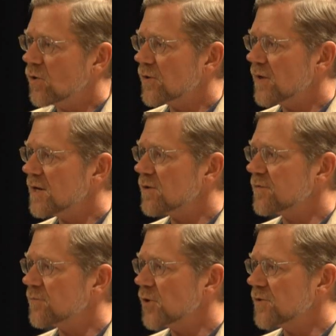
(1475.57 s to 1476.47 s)
a quarter acre
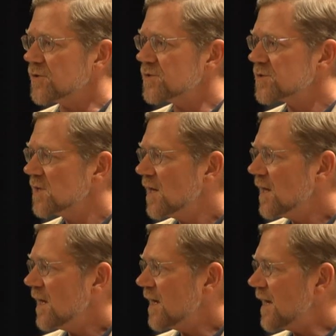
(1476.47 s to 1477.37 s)
of produce
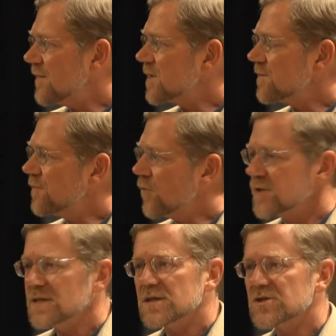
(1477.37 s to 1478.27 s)
and having
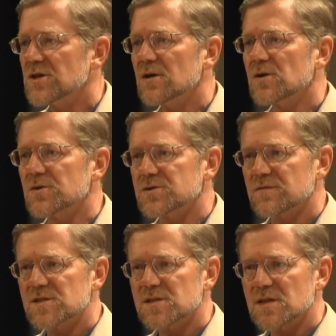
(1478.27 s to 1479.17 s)
14 shareholders
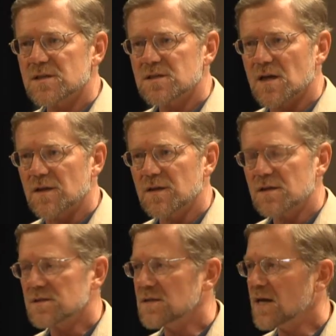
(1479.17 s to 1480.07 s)
of a CSA. I
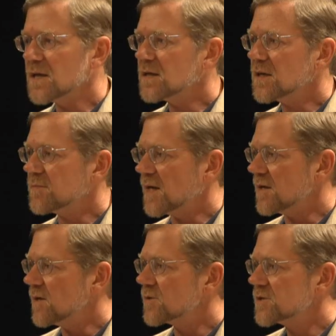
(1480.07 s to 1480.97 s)
think his net income
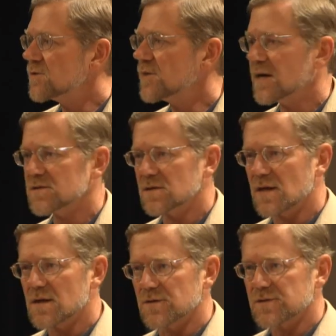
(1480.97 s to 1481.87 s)
that year was
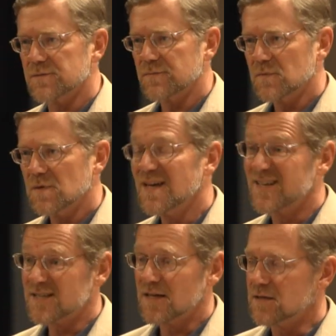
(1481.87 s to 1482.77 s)
$2,000. He
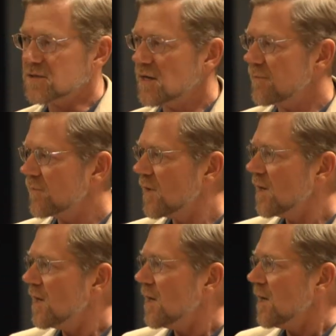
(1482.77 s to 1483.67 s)
had a second job.
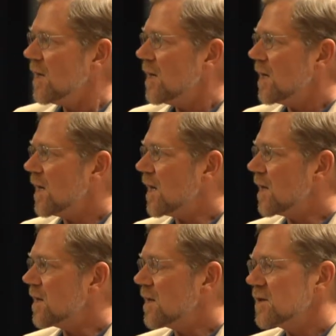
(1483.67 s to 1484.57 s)

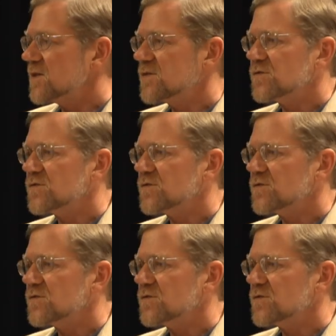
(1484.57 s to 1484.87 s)
And